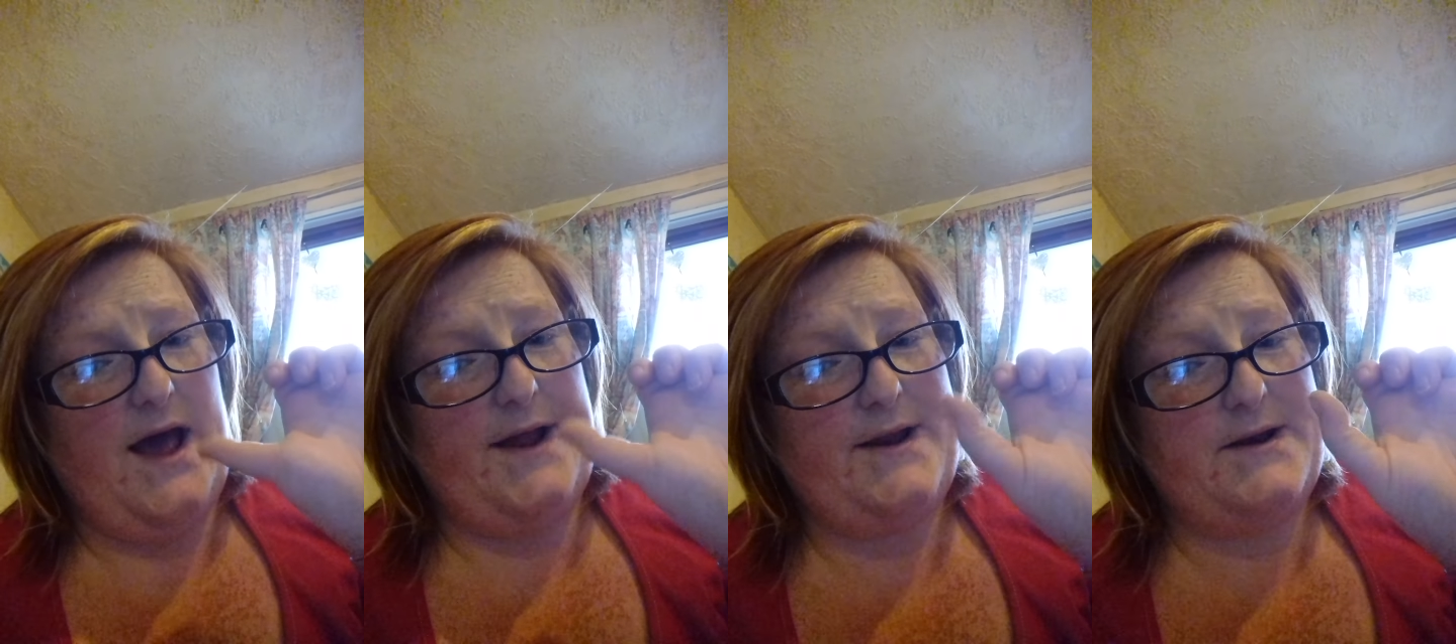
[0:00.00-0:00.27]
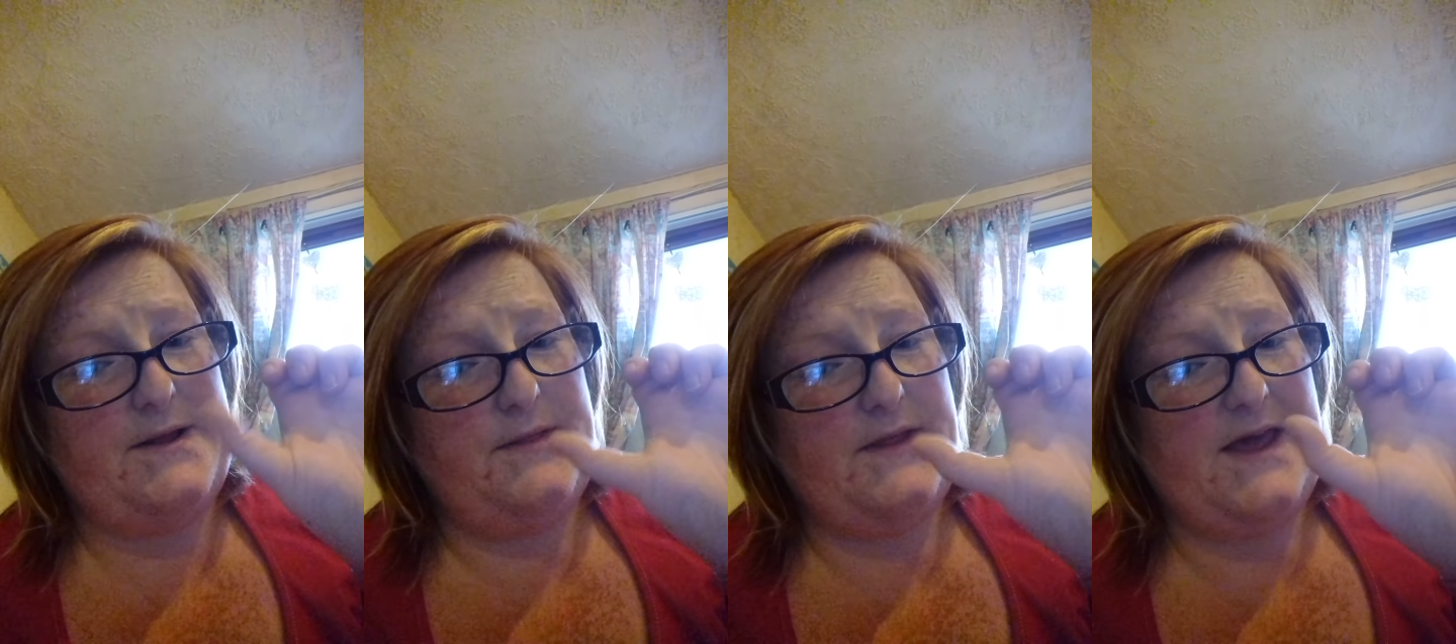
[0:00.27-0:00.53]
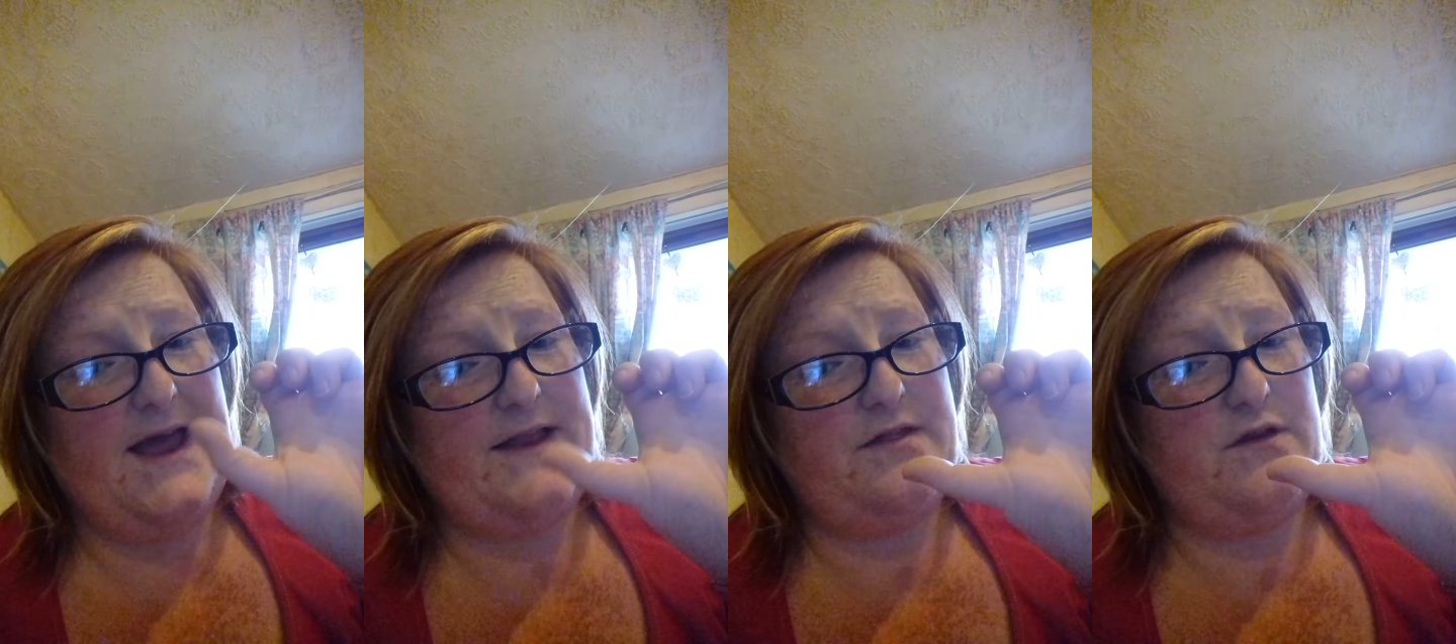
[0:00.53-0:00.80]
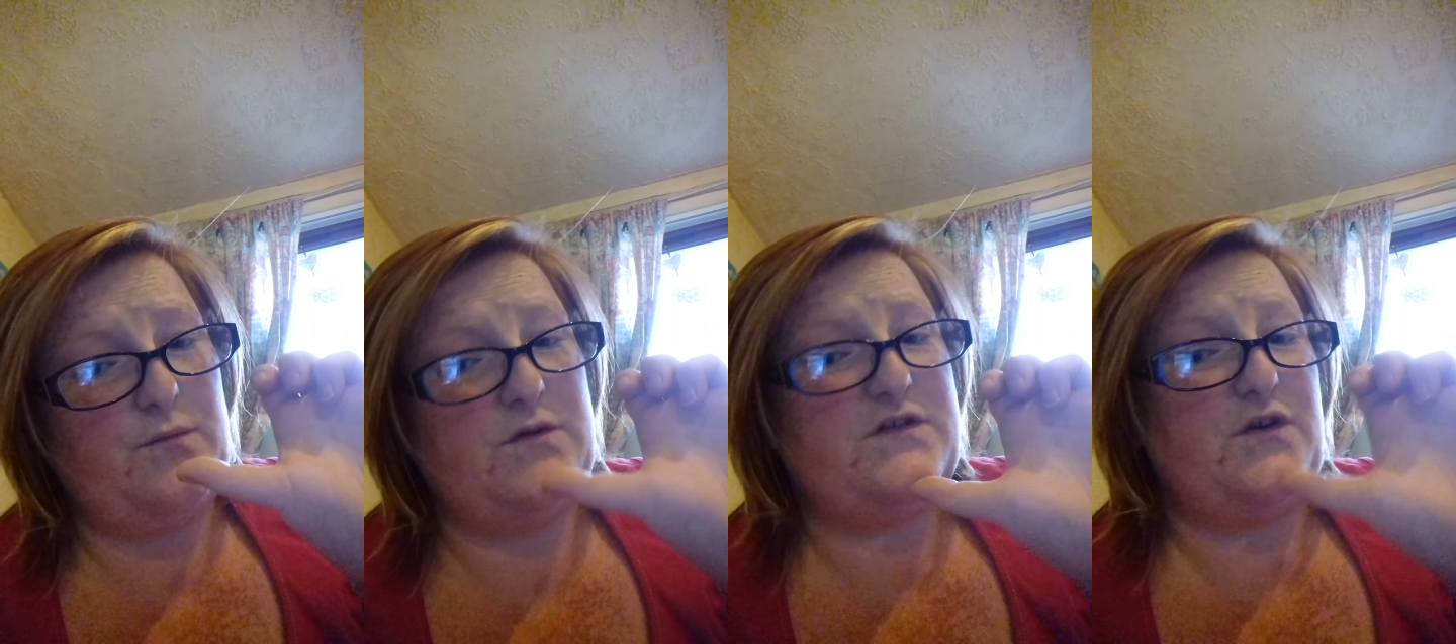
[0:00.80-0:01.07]
and then at the
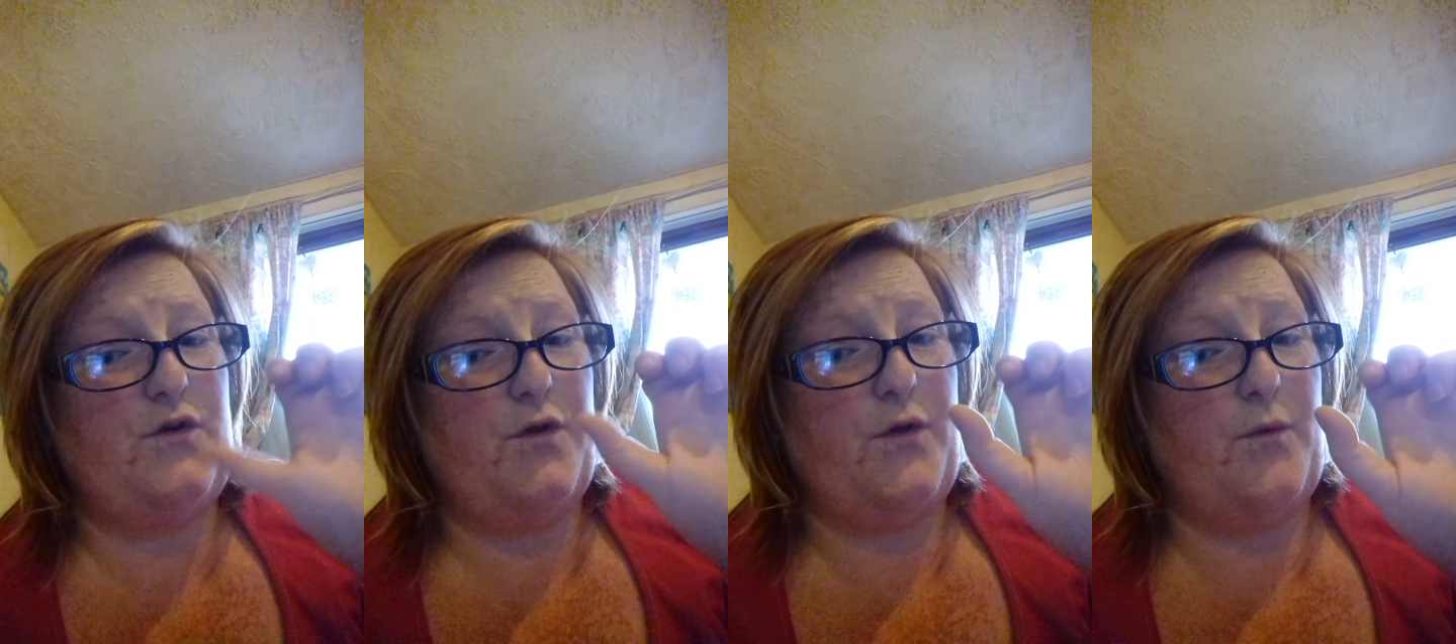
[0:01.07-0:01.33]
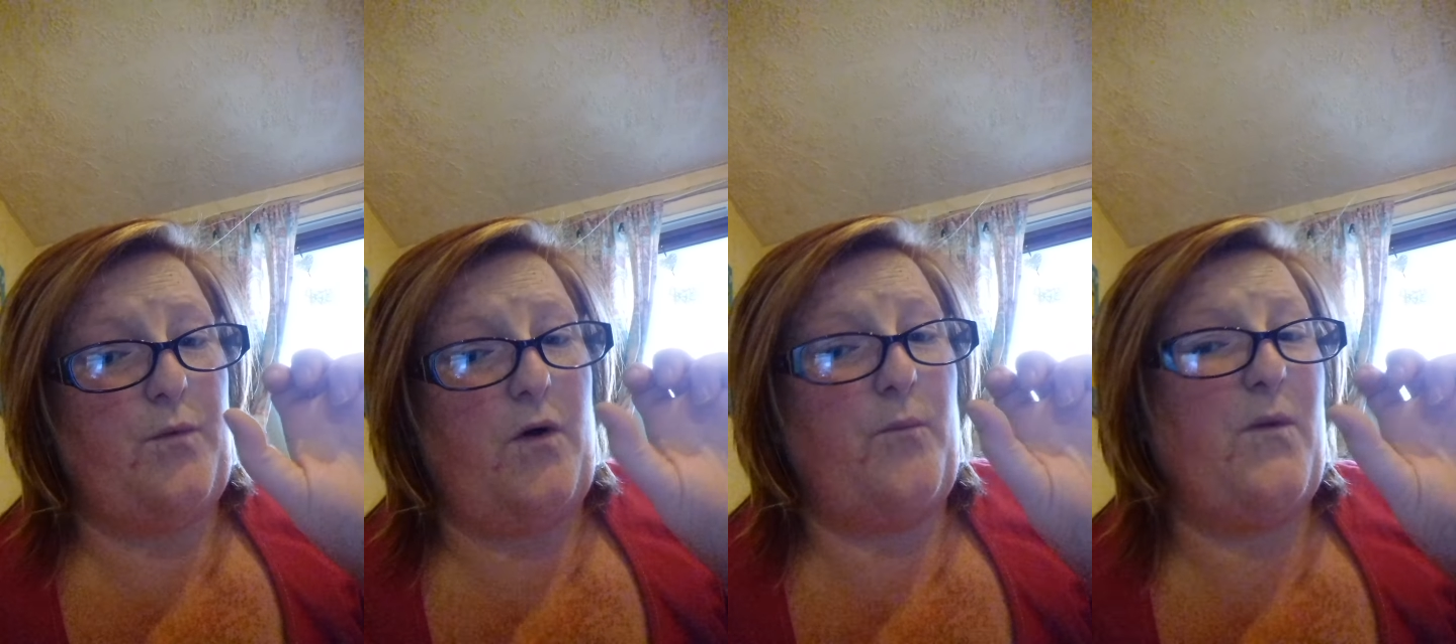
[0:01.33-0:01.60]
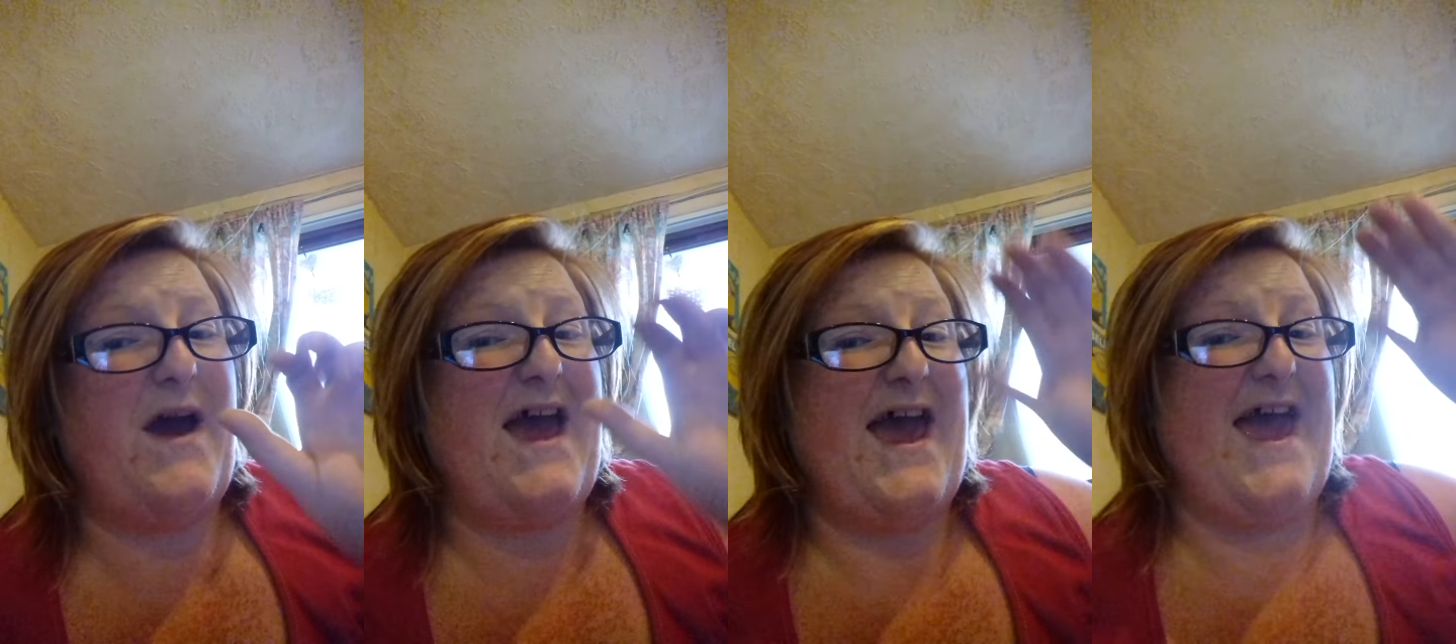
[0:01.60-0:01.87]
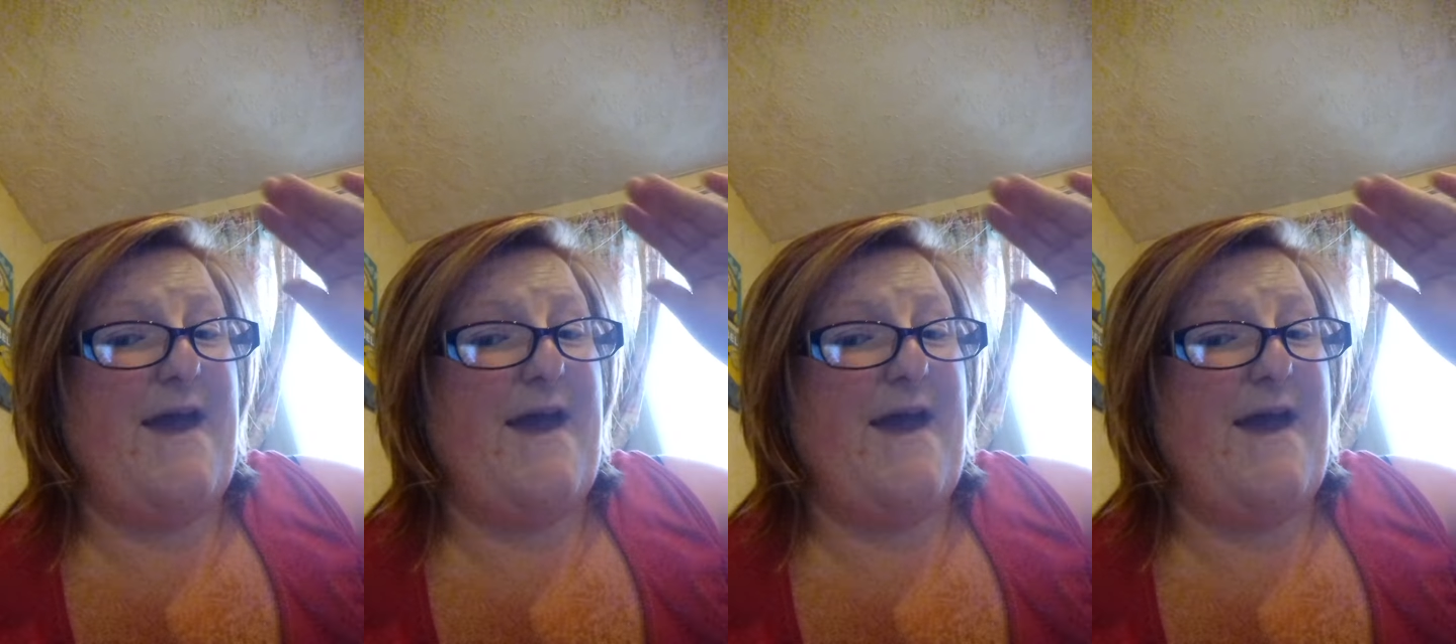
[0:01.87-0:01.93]
end there was another one where